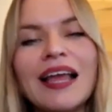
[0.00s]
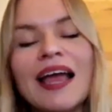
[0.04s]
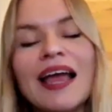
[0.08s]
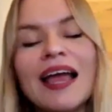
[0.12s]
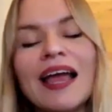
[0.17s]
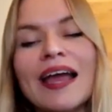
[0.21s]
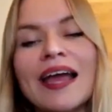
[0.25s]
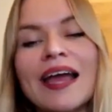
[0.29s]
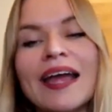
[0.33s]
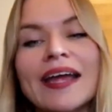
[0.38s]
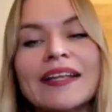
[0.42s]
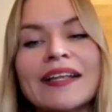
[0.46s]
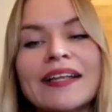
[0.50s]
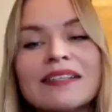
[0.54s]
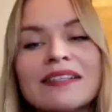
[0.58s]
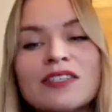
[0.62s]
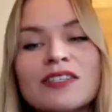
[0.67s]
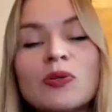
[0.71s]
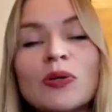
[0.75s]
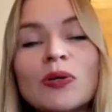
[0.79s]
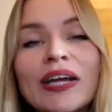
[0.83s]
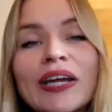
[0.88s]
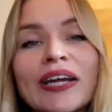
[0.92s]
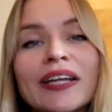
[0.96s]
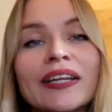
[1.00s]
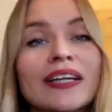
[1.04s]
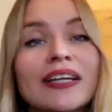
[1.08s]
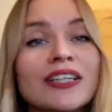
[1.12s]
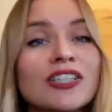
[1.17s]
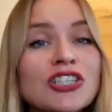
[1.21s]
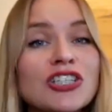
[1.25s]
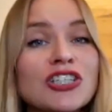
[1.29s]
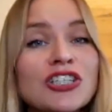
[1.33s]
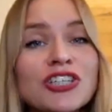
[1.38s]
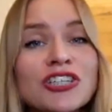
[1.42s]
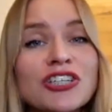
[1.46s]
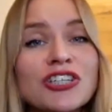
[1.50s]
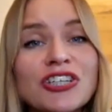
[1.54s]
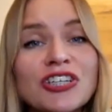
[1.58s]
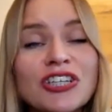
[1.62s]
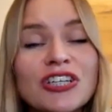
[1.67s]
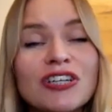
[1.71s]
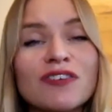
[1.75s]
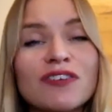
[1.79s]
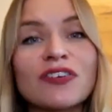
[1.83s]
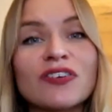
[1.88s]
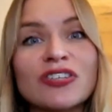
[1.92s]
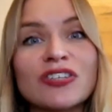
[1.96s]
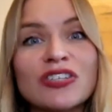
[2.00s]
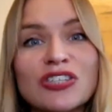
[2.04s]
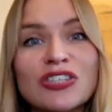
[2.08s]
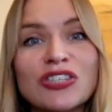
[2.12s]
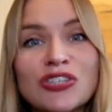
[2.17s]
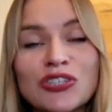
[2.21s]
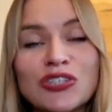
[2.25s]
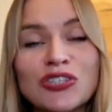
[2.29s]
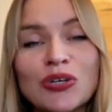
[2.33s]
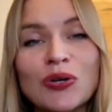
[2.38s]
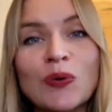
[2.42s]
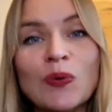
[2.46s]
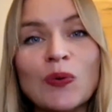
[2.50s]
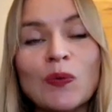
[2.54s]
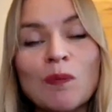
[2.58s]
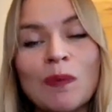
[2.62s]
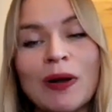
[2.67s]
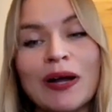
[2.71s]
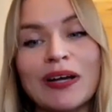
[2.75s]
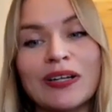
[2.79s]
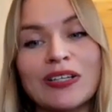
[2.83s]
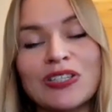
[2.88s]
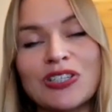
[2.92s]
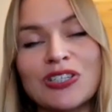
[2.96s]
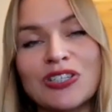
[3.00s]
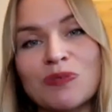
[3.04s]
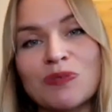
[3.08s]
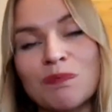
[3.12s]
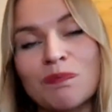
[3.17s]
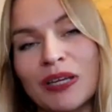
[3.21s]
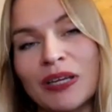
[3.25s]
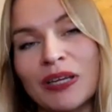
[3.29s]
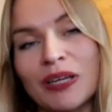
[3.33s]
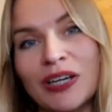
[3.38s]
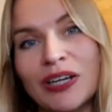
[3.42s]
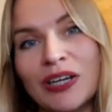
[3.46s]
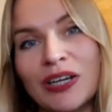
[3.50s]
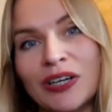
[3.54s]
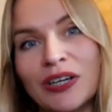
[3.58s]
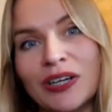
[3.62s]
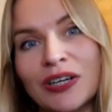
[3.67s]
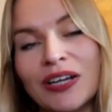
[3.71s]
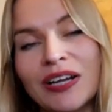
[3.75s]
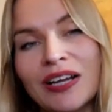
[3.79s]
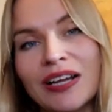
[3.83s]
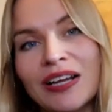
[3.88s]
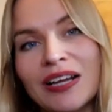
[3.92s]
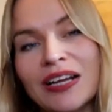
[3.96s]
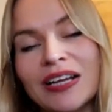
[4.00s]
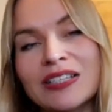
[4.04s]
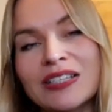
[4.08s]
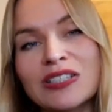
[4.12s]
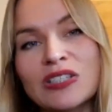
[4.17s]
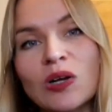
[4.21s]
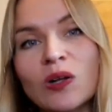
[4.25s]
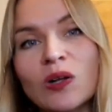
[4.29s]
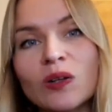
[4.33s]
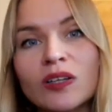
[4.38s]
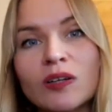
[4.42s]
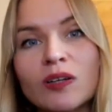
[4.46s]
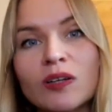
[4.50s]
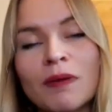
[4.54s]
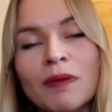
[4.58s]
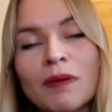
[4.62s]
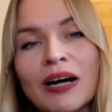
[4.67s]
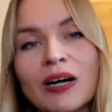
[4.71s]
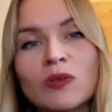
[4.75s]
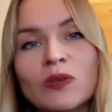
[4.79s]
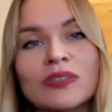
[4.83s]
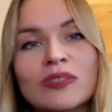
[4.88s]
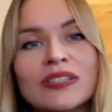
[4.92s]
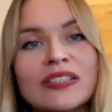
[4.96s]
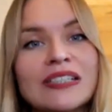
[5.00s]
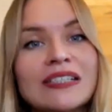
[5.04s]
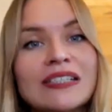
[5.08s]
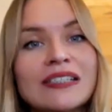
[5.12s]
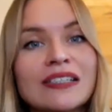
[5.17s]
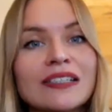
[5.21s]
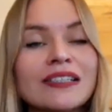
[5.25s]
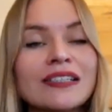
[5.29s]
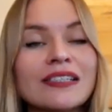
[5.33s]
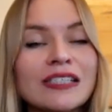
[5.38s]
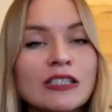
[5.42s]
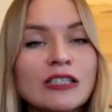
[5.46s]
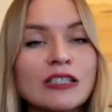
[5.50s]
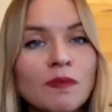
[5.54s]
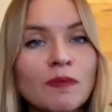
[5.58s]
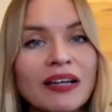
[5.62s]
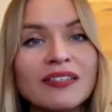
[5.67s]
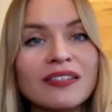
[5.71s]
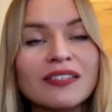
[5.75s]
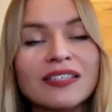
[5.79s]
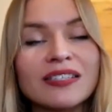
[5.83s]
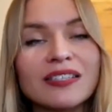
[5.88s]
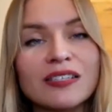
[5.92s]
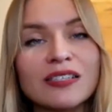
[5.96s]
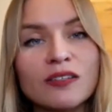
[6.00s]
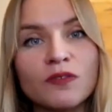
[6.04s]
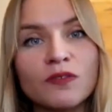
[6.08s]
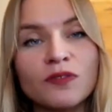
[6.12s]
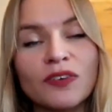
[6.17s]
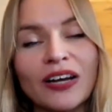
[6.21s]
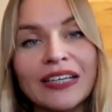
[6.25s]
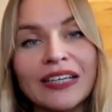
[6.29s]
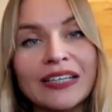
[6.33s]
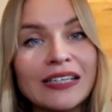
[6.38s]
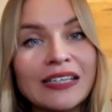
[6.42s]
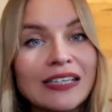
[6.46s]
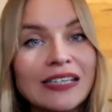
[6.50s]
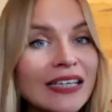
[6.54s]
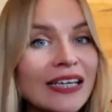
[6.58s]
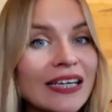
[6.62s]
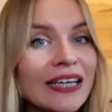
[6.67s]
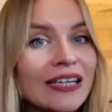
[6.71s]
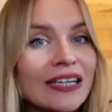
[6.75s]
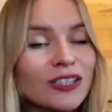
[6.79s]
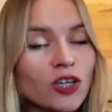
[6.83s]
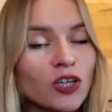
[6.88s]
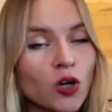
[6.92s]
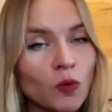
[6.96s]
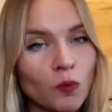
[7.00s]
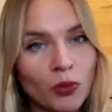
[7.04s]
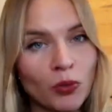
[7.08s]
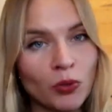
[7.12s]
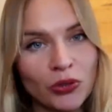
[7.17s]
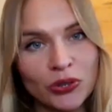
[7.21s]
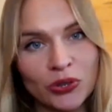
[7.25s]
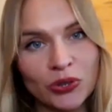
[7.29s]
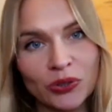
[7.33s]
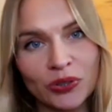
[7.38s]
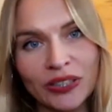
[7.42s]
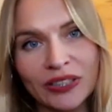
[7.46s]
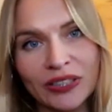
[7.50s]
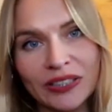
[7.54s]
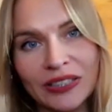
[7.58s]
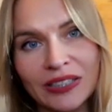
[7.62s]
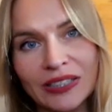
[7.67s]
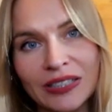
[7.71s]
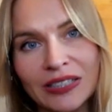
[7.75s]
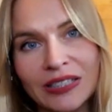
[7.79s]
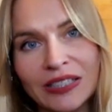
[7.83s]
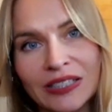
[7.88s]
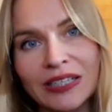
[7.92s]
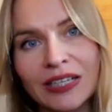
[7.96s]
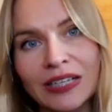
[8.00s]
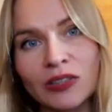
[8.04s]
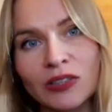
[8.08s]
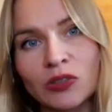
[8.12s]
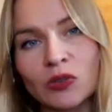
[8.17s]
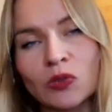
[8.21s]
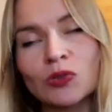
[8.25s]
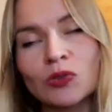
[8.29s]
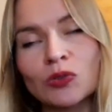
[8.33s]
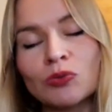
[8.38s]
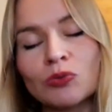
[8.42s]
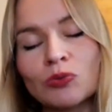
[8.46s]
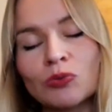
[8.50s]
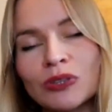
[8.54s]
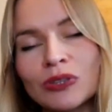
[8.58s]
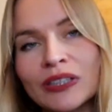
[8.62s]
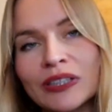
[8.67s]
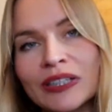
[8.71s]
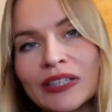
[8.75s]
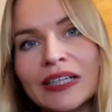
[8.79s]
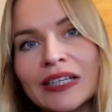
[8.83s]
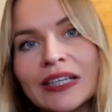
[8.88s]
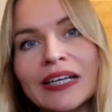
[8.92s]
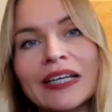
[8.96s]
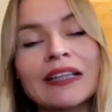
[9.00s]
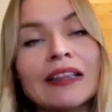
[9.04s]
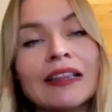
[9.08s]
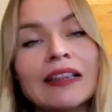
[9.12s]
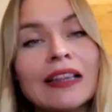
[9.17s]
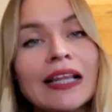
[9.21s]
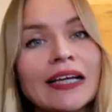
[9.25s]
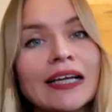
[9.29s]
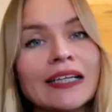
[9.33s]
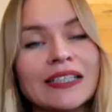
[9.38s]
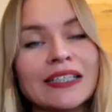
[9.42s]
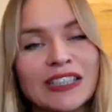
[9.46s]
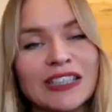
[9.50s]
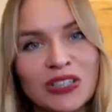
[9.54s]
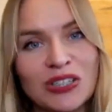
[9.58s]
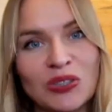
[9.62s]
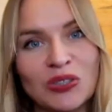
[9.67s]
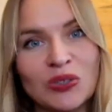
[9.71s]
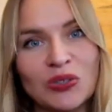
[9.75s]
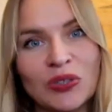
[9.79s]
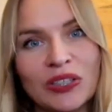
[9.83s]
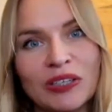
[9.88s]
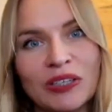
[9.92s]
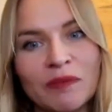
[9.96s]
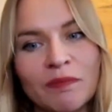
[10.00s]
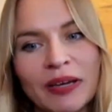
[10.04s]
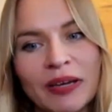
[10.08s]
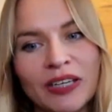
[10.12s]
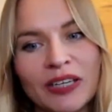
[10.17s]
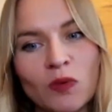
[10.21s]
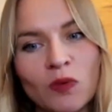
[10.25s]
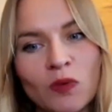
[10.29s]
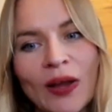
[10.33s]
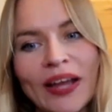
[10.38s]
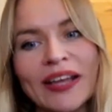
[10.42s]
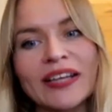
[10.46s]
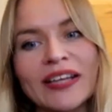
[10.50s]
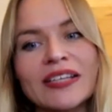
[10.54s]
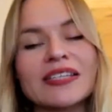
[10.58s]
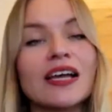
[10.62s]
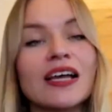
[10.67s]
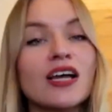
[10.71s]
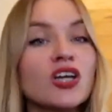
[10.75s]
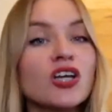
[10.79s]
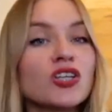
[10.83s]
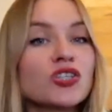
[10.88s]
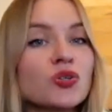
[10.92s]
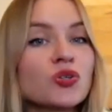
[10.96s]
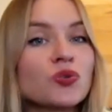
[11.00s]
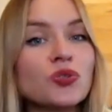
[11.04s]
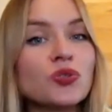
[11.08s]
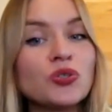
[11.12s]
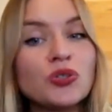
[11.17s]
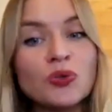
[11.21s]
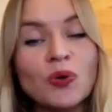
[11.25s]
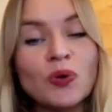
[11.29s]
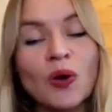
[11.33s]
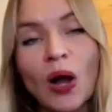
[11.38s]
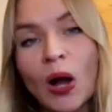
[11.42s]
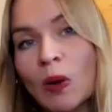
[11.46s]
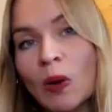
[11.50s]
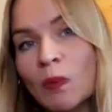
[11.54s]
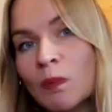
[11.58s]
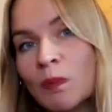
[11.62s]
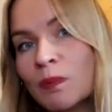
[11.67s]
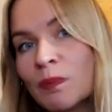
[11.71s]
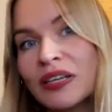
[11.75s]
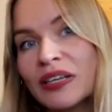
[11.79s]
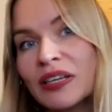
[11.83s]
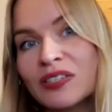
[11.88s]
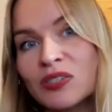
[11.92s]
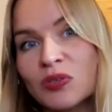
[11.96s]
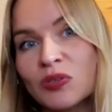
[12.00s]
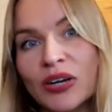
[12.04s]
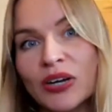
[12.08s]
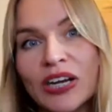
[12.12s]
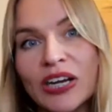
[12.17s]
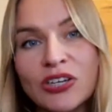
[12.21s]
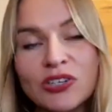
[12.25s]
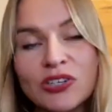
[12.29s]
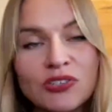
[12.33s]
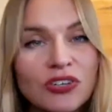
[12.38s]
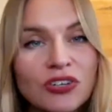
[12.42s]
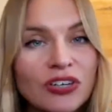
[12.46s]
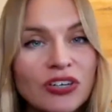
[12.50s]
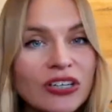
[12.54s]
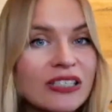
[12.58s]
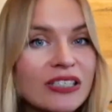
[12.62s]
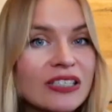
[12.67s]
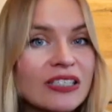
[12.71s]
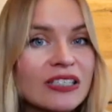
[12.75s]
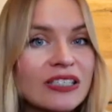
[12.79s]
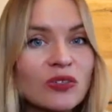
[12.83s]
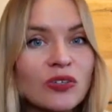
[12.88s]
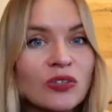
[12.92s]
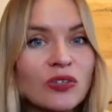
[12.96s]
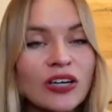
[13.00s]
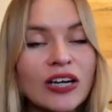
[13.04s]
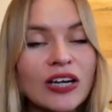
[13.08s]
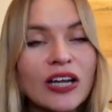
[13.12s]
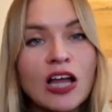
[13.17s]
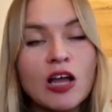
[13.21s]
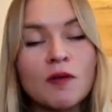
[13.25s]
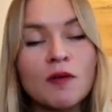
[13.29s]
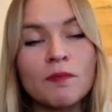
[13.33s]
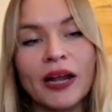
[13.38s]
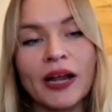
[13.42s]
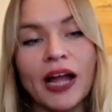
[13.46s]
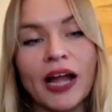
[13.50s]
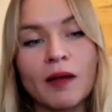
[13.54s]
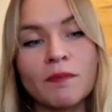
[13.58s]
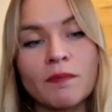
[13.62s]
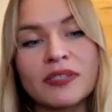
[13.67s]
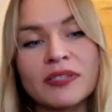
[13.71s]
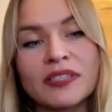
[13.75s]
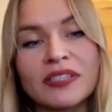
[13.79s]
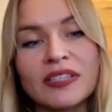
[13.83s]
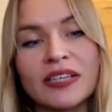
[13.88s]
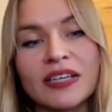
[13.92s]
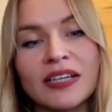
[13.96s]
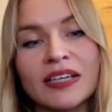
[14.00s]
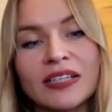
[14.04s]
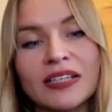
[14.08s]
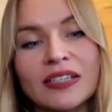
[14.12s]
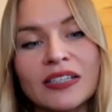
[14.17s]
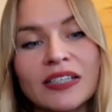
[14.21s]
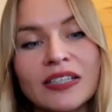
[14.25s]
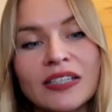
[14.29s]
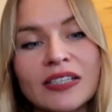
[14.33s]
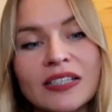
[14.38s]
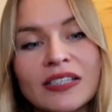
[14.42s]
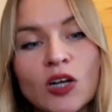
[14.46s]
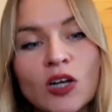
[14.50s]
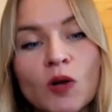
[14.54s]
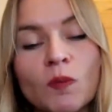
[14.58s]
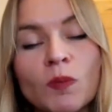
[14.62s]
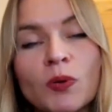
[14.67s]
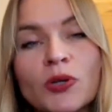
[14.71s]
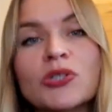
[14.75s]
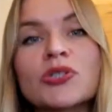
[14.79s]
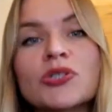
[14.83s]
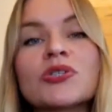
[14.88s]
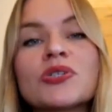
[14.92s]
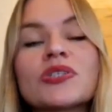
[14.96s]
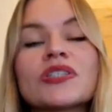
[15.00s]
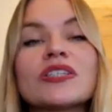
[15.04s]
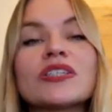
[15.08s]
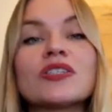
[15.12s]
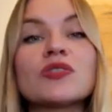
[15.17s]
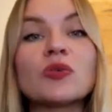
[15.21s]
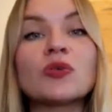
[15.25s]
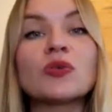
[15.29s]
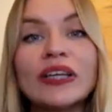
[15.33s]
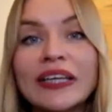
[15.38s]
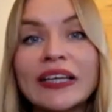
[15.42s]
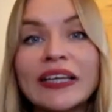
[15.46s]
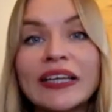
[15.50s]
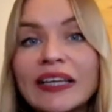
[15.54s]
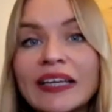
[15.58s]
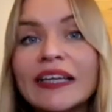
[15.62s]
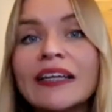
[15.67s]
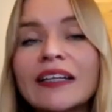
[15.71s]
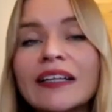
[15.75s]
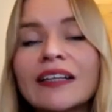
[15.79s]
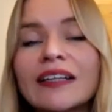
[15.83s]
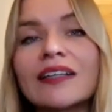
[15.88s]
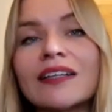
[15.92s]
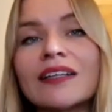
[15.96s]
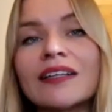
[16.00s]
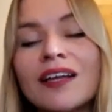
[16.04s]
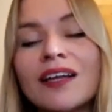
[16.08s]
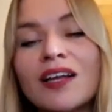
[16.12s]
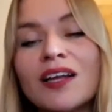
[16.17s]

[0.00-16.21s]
And you can achieve so much here. It's all about these expansive ideas, opportunities that could really enlighten you in many ways. So, new hobbies or interests, or perhaps uh, this opportunity to heal,